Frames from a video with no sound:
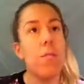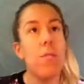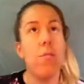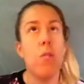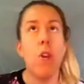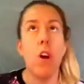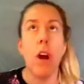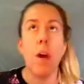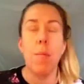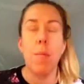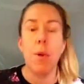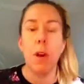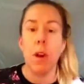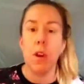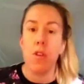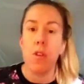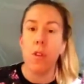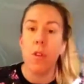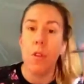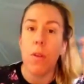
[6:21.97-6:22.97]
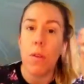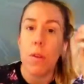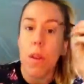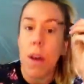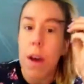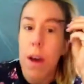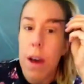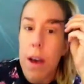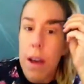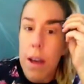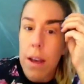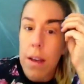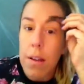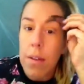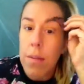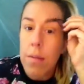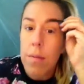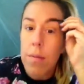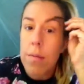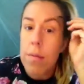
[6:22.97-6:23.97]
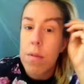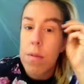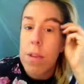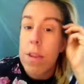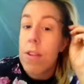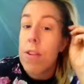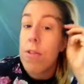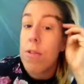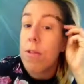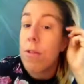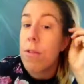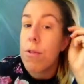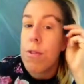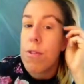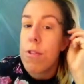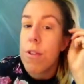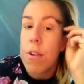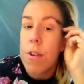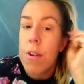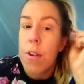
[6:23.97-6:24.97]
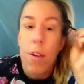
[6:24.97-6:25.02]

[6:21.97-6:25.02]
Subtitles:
your eyebrows should look like sisters,